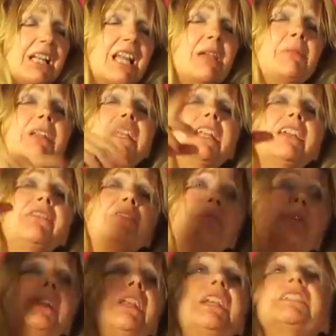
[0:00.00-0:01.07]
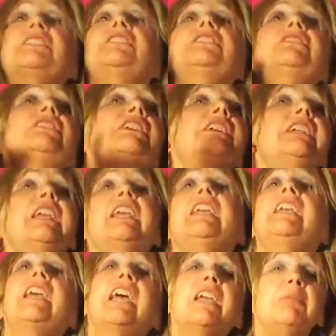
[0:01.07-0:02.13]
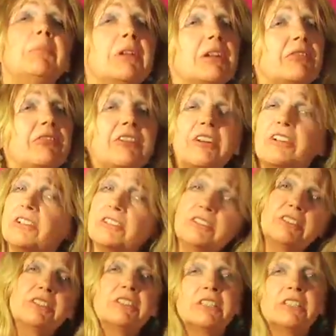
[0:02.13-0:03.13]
let me leave you with this, you DEA motherfuckers.